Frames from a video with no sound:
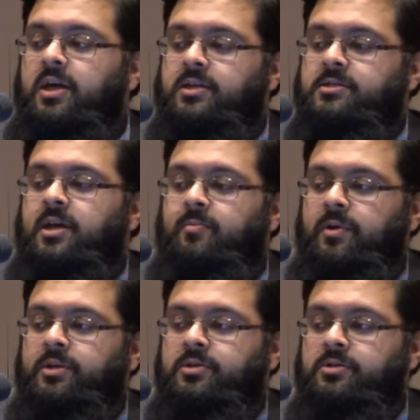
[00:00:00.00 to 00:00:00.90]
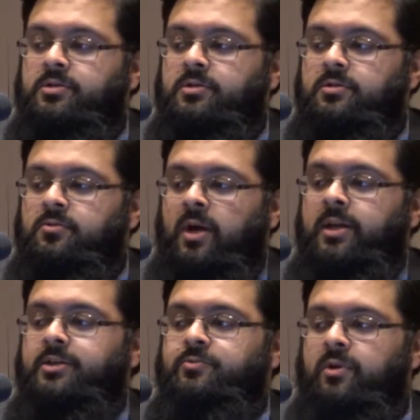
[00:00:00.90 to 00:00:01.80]
they established,
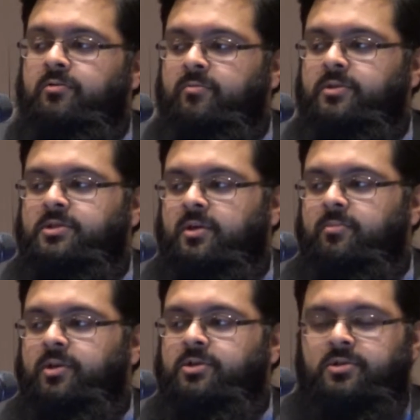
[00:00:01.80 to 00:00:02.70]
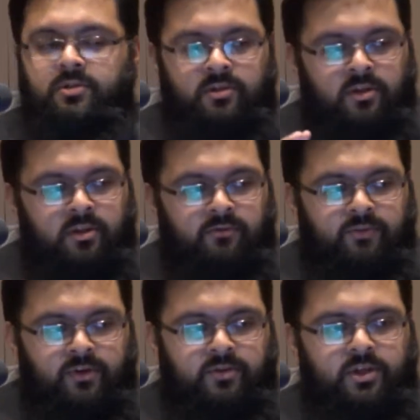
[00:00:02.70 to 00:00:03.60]
or at least one of them established,
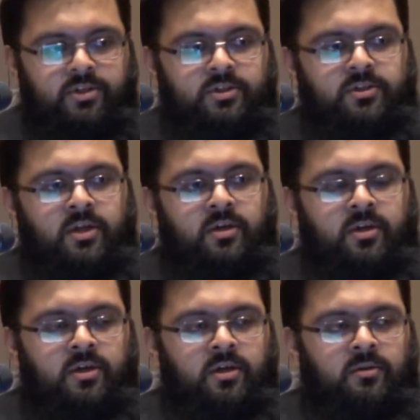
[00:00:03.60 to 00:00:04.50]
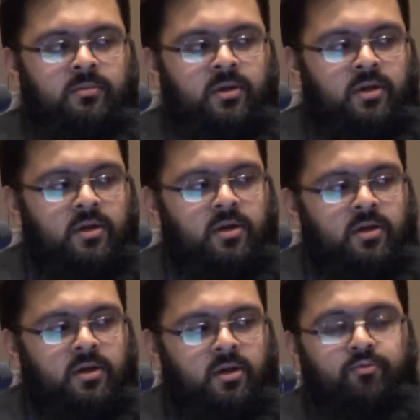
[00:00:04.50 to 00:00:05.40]
the foundations that
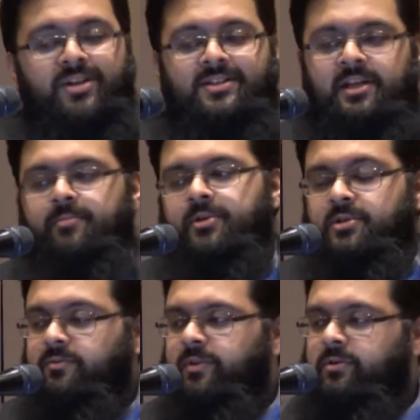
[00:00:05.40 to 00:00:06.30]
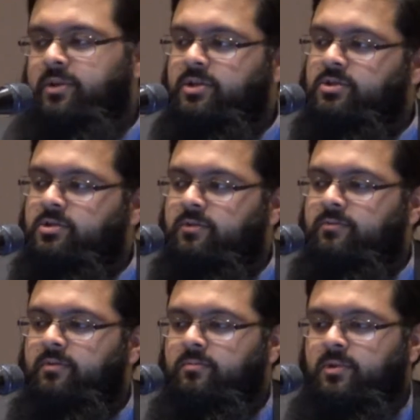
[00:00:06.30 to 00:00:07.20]
re-established the foundations
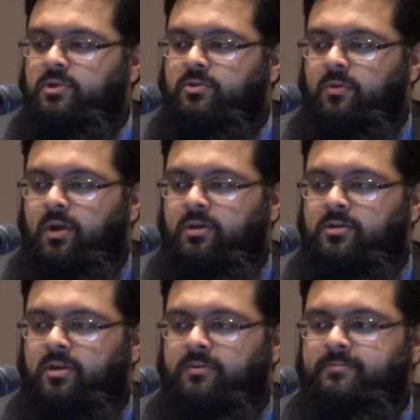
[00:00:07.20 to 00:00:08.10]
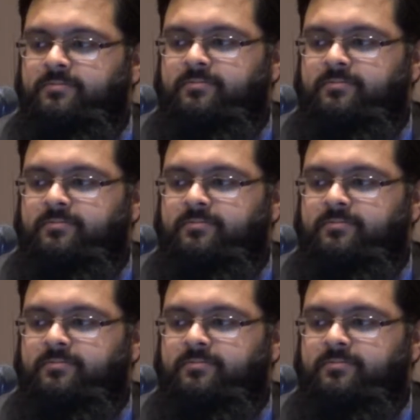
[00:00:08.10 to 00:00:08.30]
of Masjid al-Aqsa.